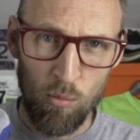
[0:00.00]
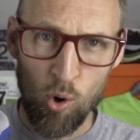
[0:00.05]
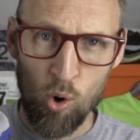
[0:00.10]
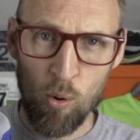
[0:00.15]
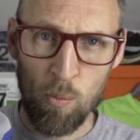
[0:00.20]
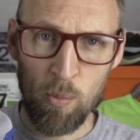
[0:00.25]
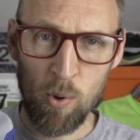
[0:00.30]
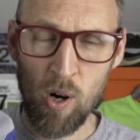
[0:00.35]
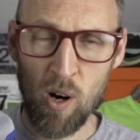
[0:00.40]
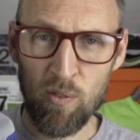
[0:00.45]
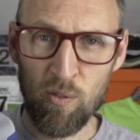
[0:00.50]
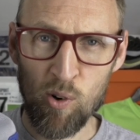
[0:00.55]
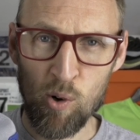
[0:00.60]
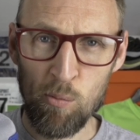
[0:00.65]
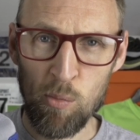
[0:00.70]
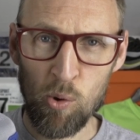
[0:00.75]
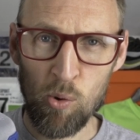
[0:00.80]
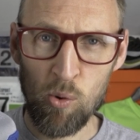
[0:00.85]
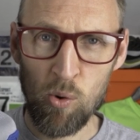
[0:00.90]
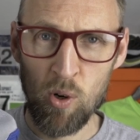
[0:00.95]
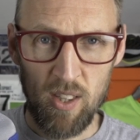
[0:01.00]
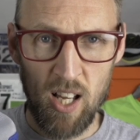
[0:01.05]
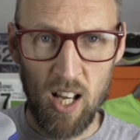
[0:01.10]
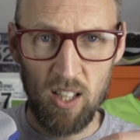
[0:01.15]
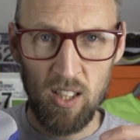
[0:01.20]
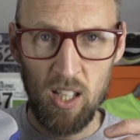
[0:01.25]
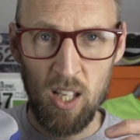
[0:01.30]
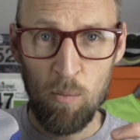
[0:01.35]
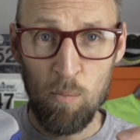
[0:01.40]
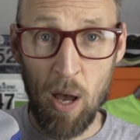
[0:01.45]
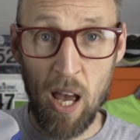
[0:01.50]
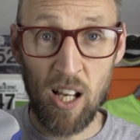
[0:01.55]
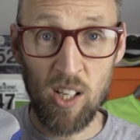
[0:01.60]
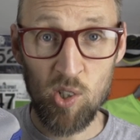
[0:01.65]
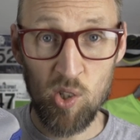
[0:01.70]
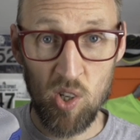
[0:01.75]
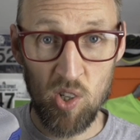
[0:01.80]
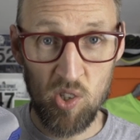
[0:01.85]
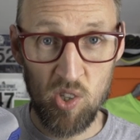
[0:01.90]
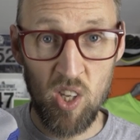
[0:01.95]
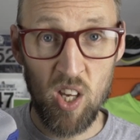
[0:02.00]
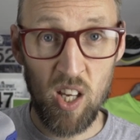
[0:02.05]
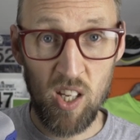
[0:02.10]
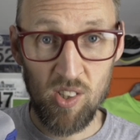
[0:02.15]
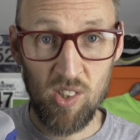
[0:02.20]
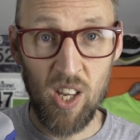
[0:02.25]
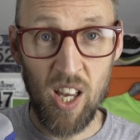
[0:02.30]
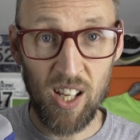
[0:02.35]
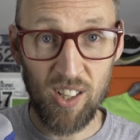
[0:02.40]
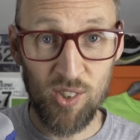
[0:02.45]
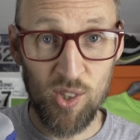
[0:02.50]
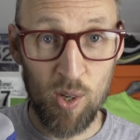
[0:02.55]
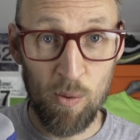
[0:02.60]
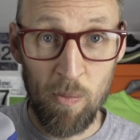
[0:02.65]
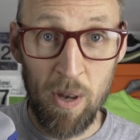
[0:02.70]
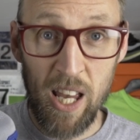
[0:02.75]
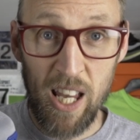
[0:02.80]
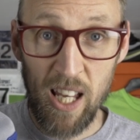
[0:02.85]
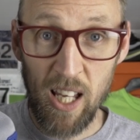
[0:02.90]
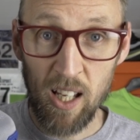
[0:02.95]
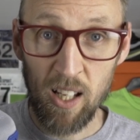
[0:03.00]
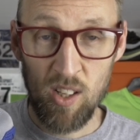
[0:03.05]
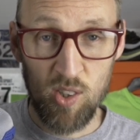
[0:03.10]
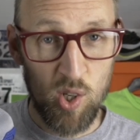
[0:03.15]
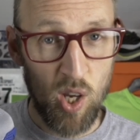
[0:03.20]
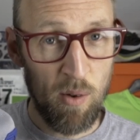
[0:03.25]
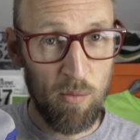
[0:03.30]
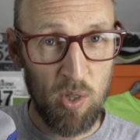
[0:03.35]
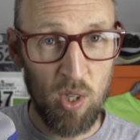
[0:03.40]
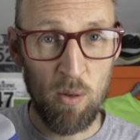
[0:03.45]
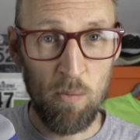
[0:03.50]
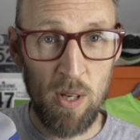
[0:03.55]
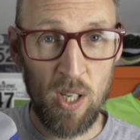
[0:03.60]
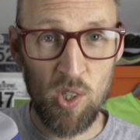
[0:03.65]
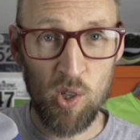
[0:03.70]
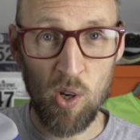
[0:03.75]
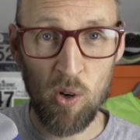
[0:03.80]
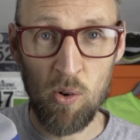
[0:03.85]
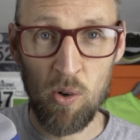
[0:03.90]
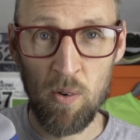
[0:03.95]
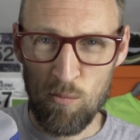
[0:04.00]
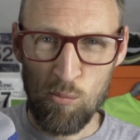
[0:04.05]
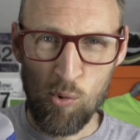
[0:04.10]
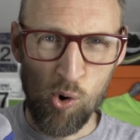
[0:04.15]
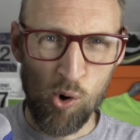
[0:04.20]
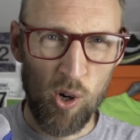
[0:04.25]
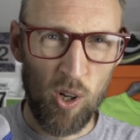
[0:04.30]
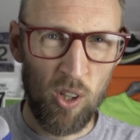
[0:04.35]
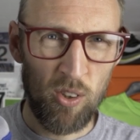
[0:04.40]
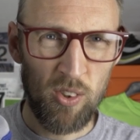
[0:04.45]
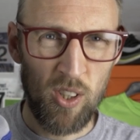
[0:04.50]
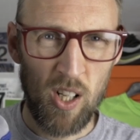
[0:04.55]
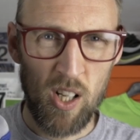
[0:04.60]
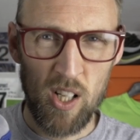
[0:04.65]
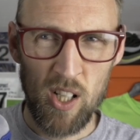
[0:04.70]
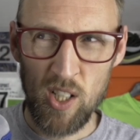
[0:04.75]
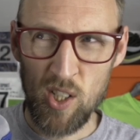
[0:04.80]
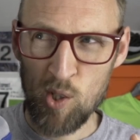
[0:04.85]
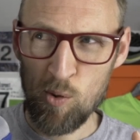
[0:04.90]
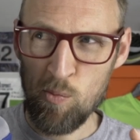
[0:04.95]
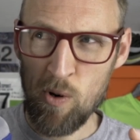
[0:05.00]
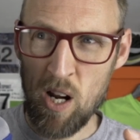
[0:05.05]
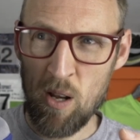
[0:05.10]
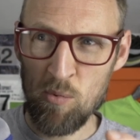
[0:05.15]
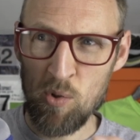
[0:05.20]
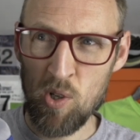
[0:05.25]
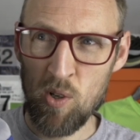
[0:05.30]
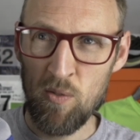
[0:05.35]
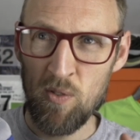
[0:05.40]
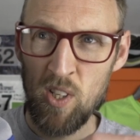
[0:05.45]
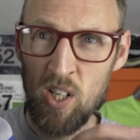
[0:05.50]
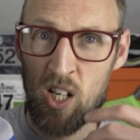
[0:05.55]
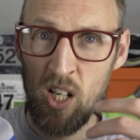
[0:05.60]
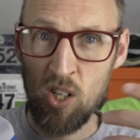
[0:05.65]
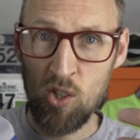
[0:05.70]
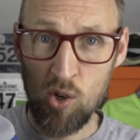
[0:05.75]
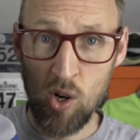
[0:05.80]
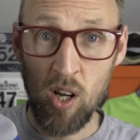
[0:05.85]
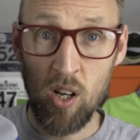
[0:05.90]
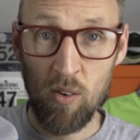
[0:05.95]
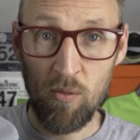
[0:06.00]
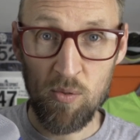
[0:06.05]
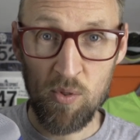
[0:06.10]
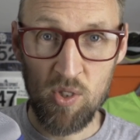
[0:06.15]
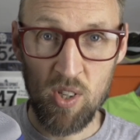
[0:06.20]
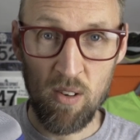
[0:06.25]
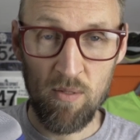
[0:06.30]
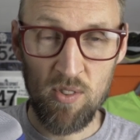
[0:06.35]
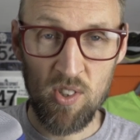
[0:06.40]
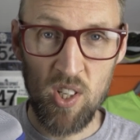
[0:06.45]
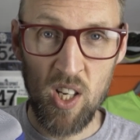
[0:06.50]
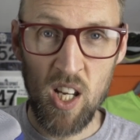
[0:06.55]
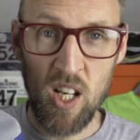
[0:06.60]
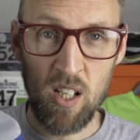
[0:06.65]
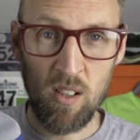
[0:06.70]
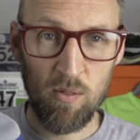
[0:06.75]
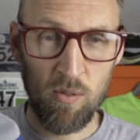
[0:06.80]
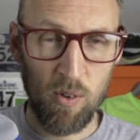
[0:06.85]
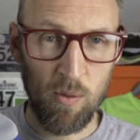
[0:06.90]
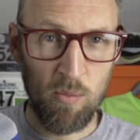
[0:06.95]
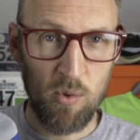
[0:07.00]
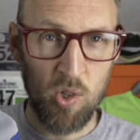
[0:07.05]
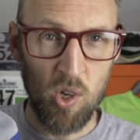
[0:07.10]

more preferable than the Pegasus 36 to me in terms of the midsole. More along the lines perhaps of the Triumph 17 from